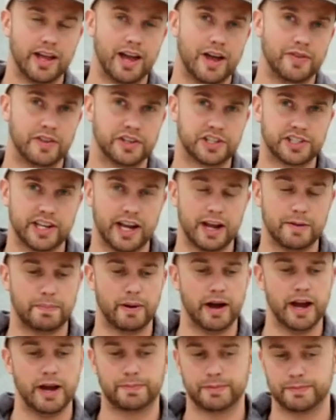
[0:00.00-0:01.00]
and the
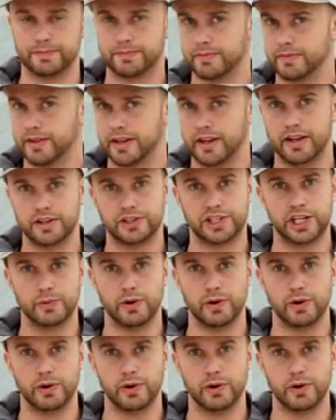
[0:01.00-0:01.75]
standpipe and see